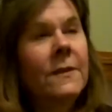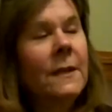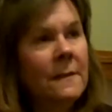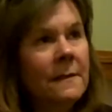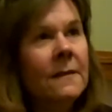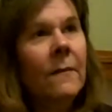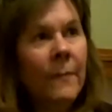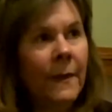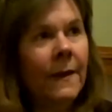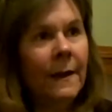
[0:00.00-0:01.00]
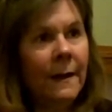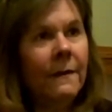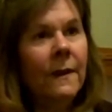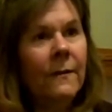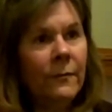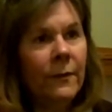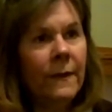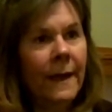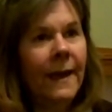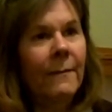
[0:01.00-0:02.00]
does something, I think, for
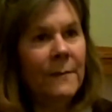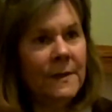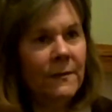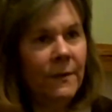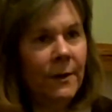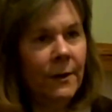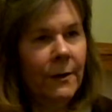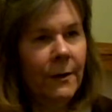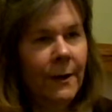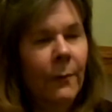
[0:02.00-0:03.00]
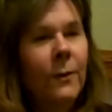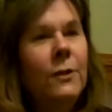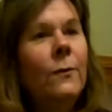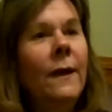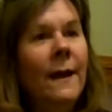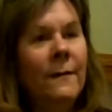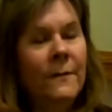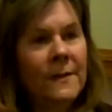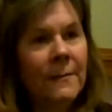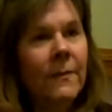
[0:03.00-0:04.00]
the atmosphere when you
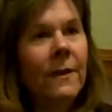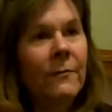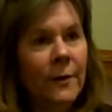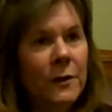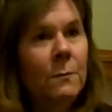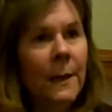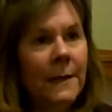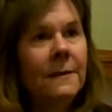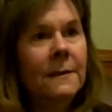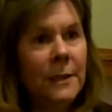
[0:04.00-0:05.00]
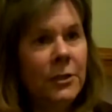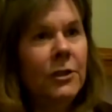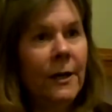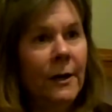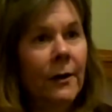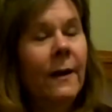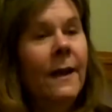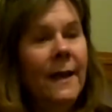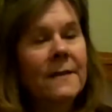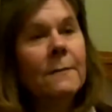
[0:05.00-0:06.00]
have something fresh baked to share
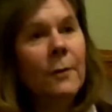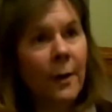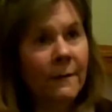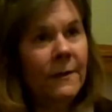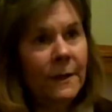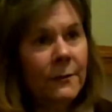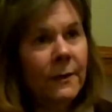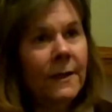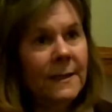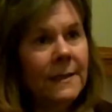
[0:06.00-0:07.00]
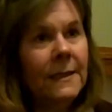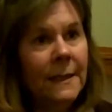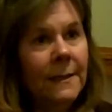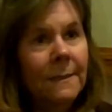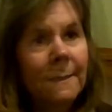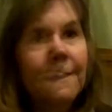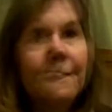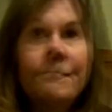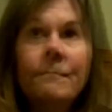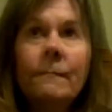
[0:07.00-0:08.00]
and some coffee to drink and tea.
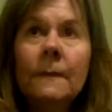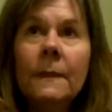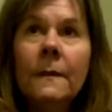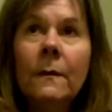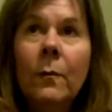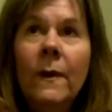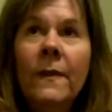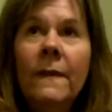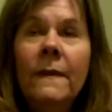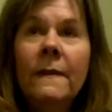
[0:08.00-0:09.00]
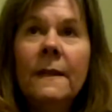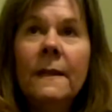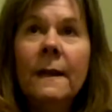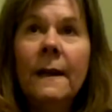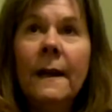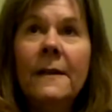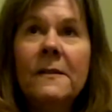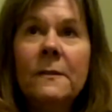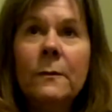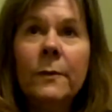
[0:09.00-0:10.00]
One thing that I
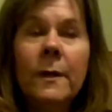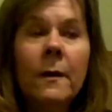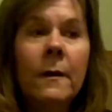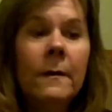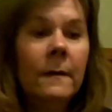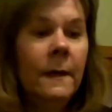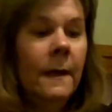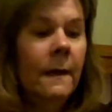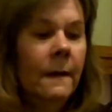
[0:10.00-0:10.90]
still recall